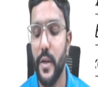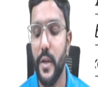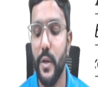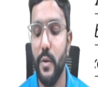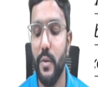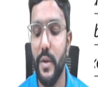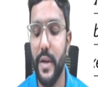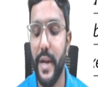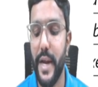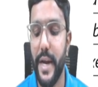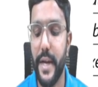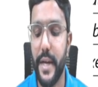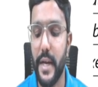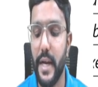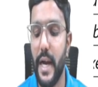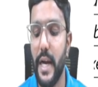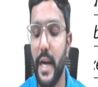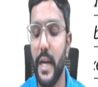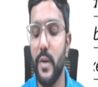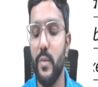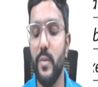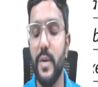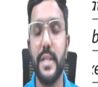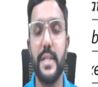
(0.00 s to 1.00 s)
You will get
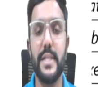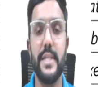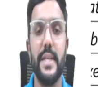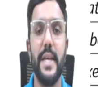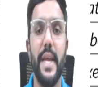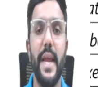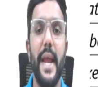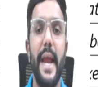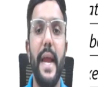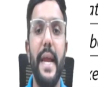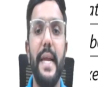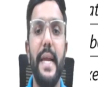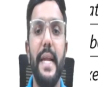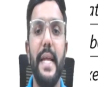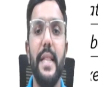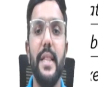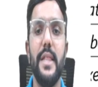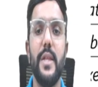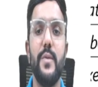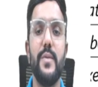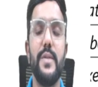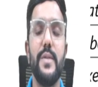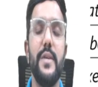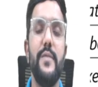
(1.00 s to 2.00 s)
adverse
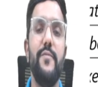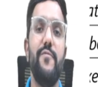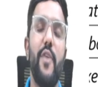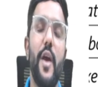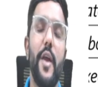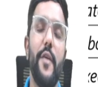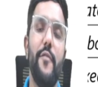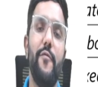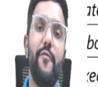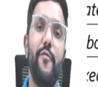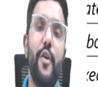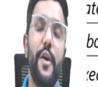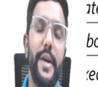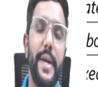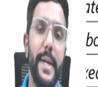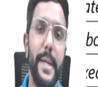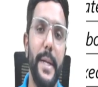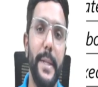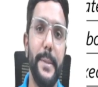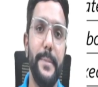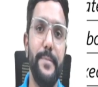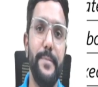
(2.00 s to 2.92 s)
18,540.